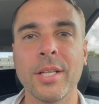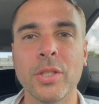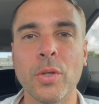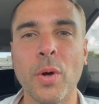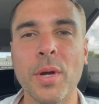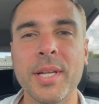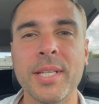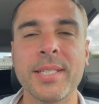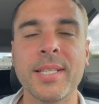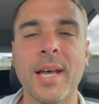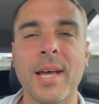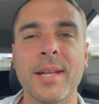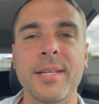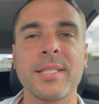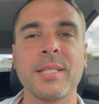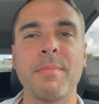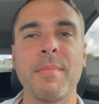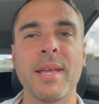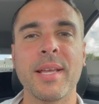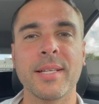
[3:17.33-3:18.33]
So I decided
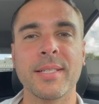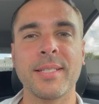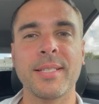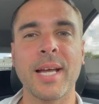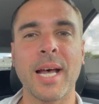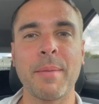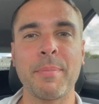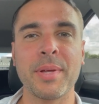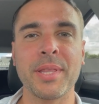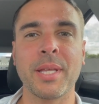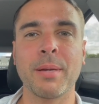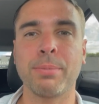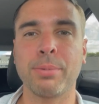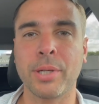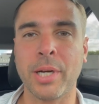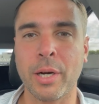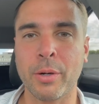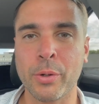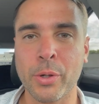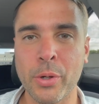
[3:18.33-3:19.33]
to make a stop at the
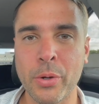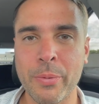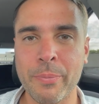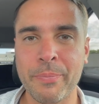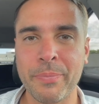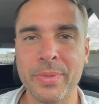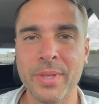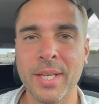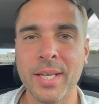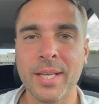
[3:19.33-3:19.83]
prayer room.